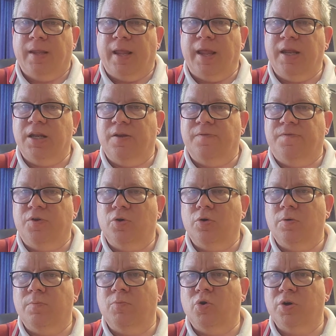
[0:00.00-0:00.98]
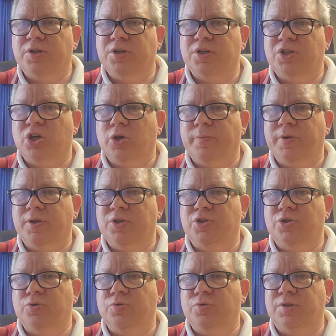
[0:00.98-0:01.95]
And if you're more determined
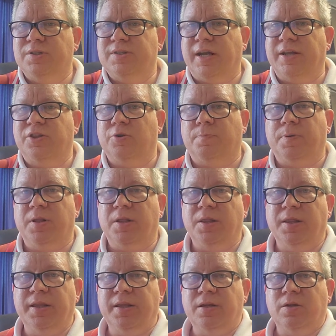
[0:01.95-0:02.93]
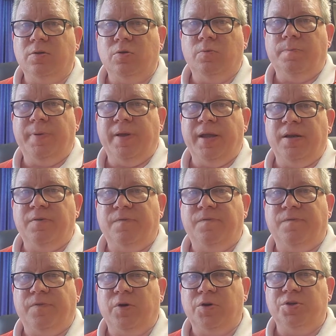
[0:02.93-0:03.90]
to decide their political bent
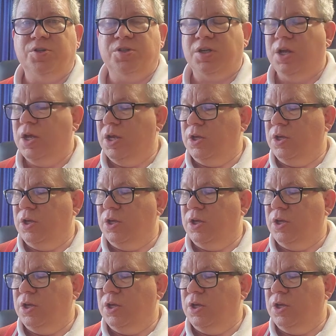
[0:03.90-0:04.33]
first,